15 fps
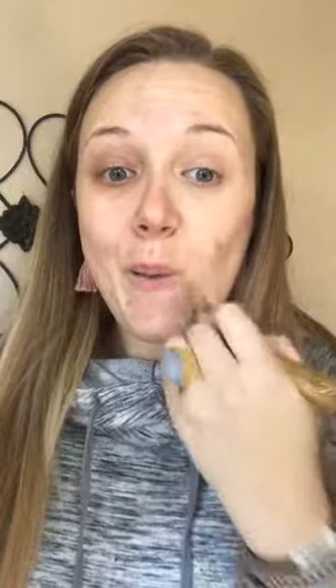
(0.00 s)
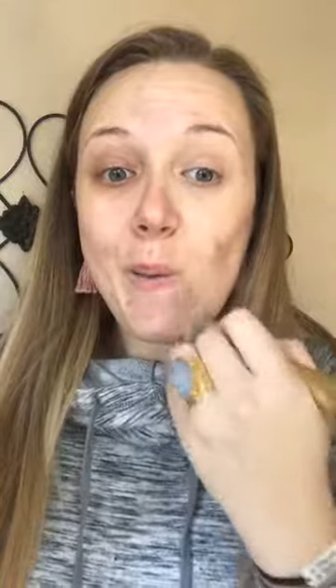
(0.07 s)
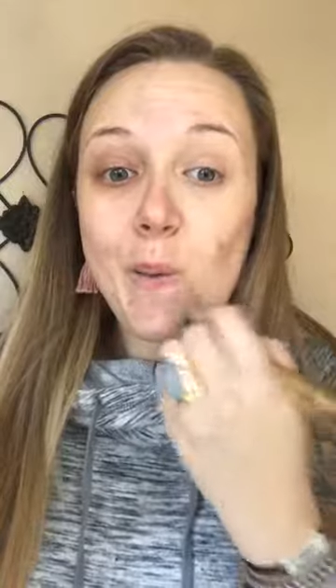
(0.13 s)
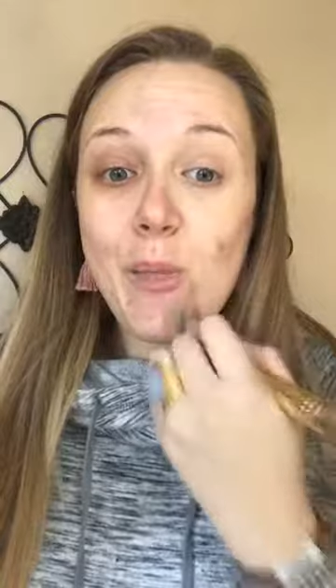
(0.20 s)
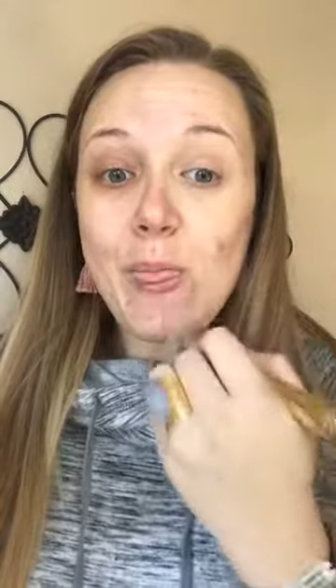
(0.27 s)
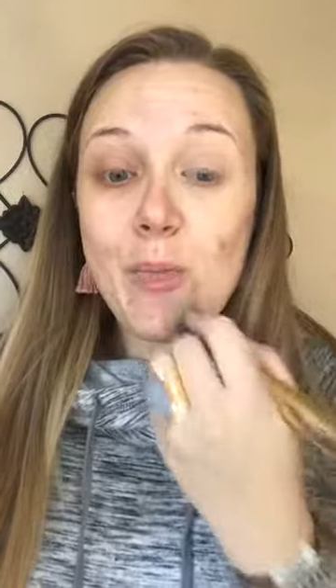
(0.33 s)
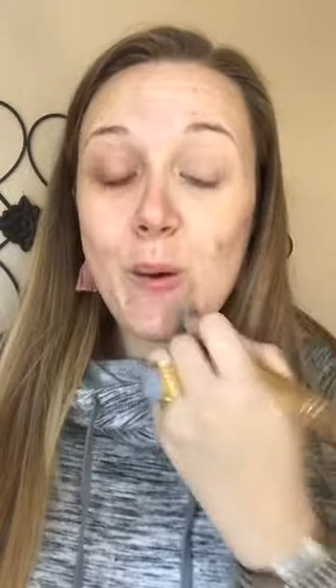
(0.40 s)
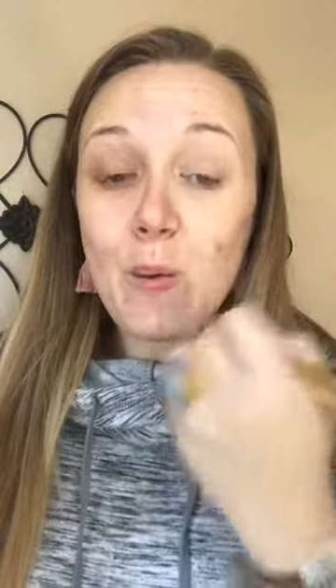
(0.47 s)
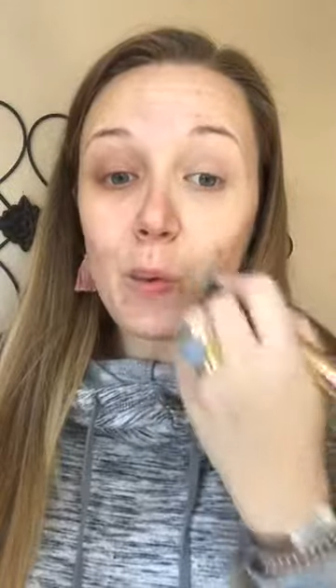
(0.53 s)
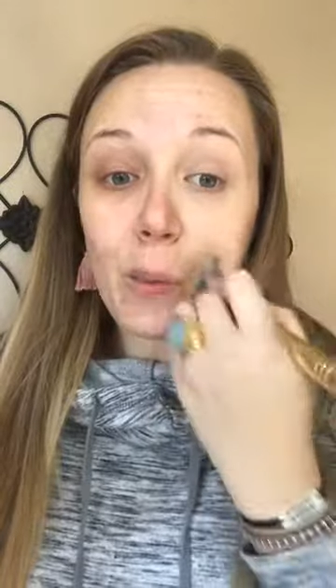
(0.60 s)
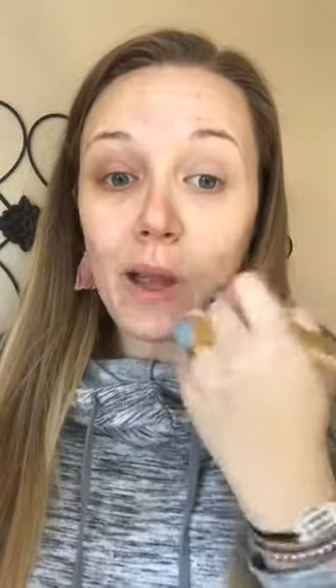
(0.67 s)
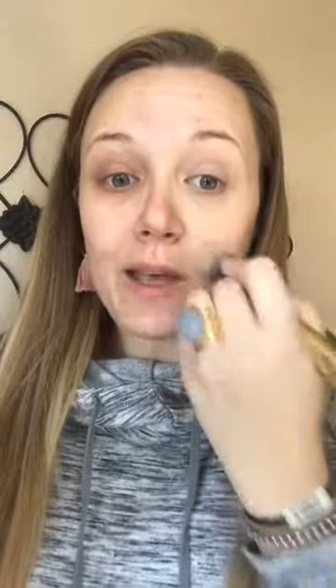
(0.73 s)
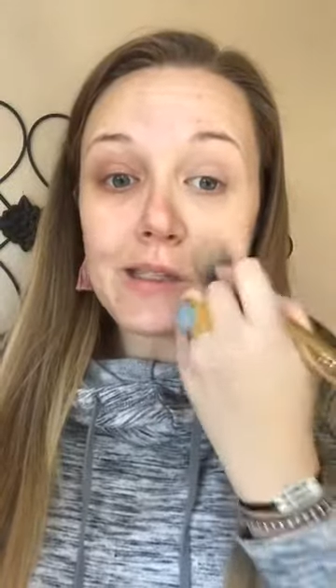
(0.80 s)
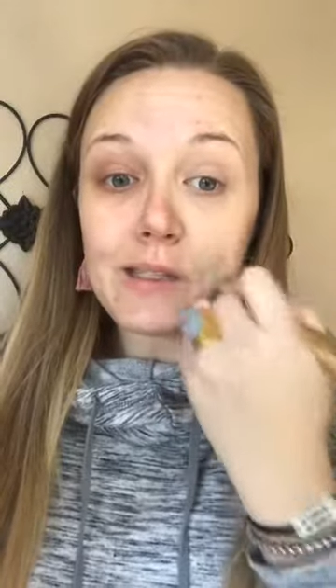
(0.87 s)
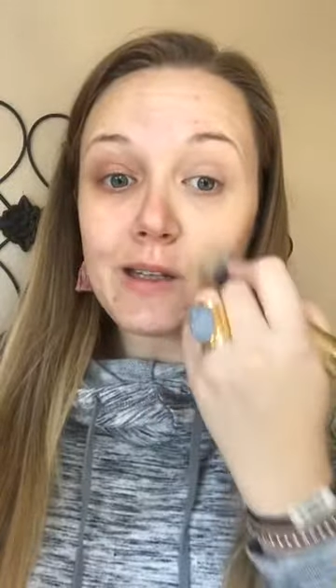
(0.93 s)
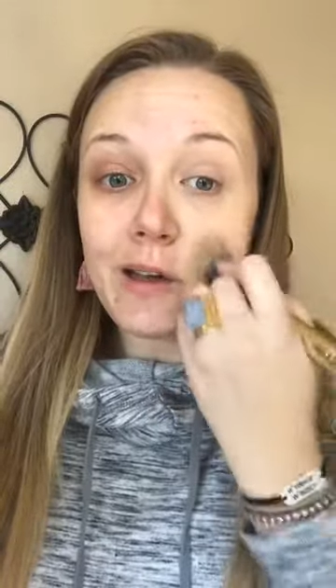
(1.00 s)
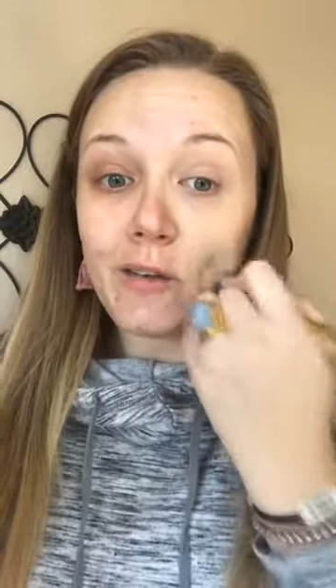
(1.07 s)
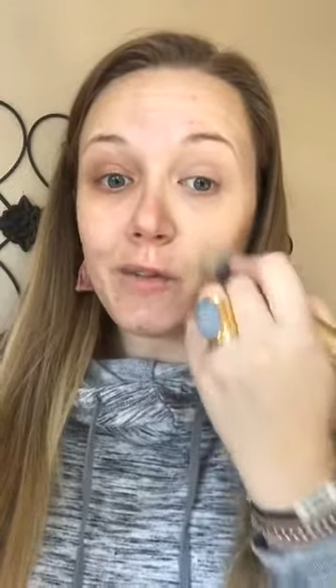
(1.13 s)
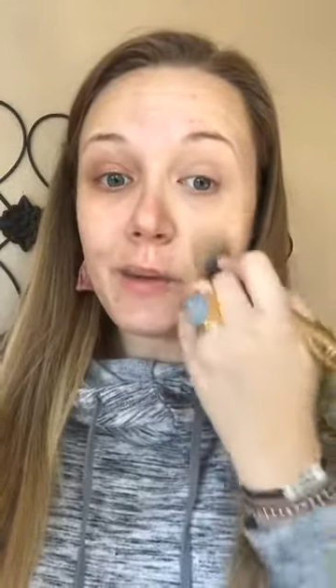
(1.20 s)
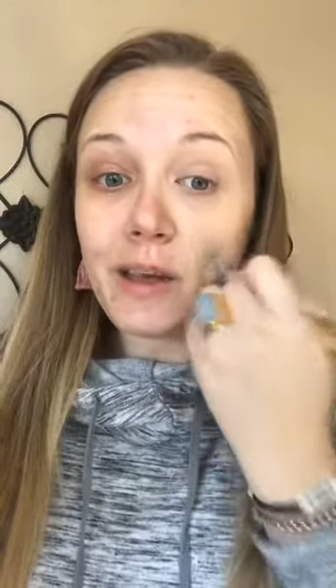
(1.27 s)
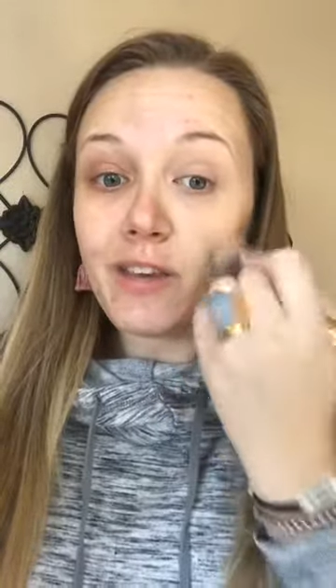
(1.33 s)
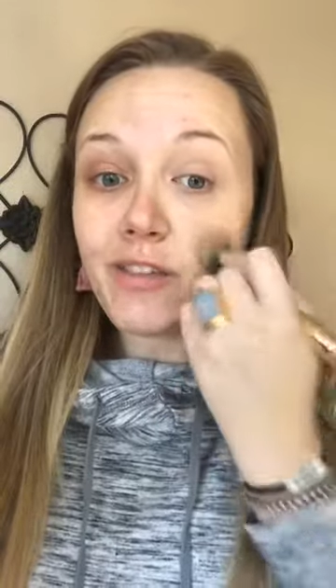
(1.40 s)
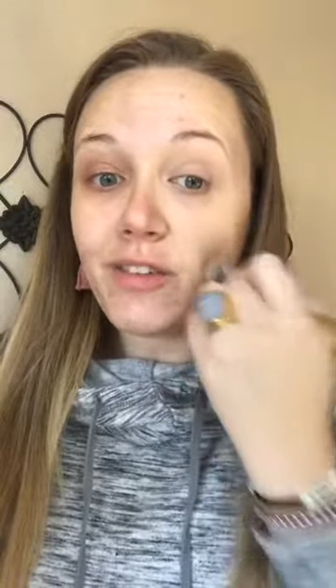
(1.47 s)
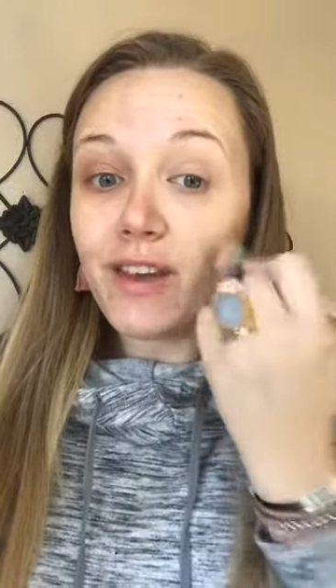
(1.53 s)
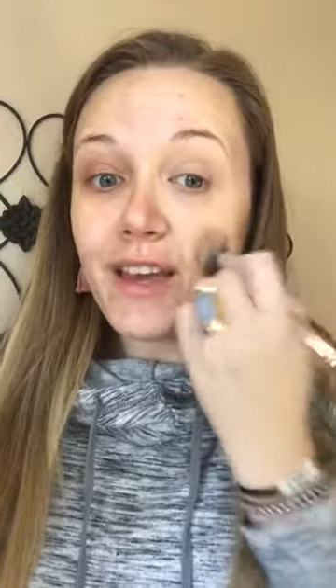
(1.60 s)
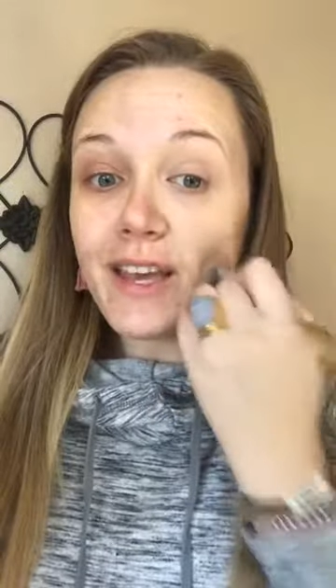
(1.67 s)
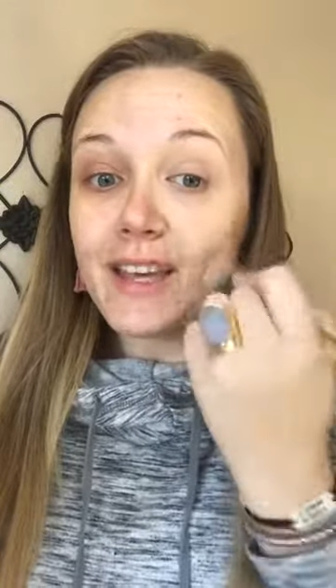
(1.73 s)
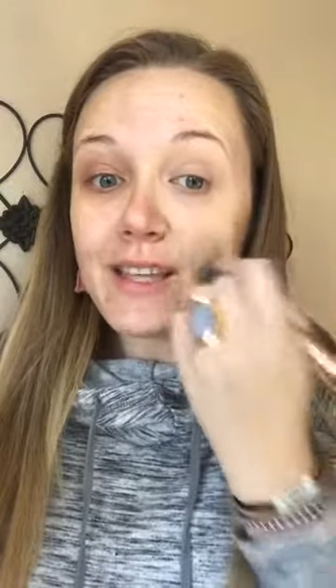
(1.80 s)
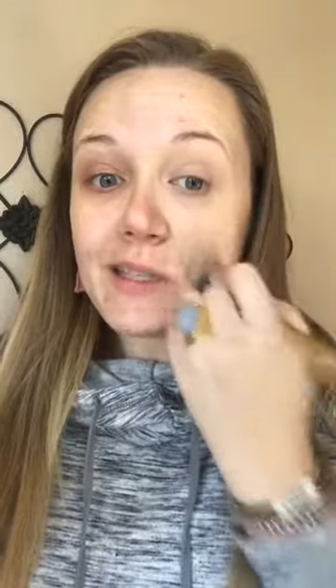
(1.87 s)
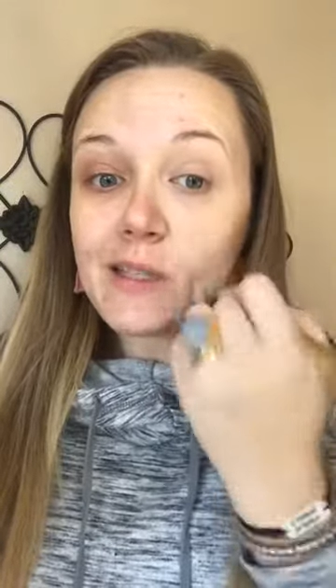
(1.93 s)
with the rest of my
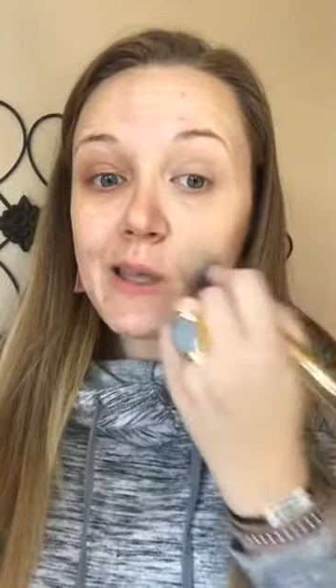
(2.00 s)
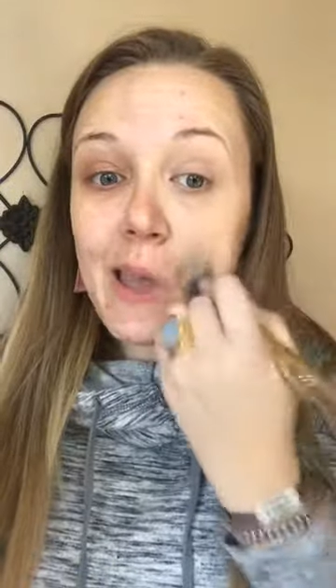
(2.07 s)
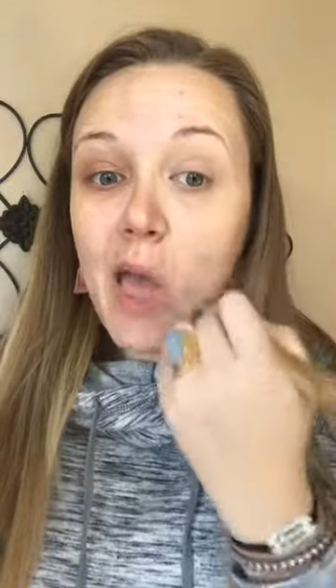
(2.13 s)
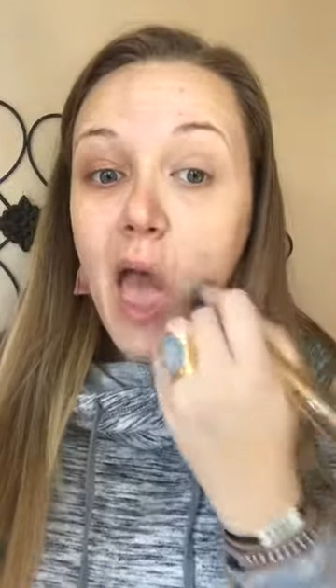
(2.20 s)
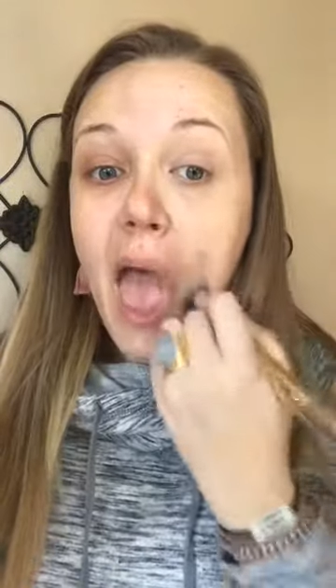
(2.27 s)
face.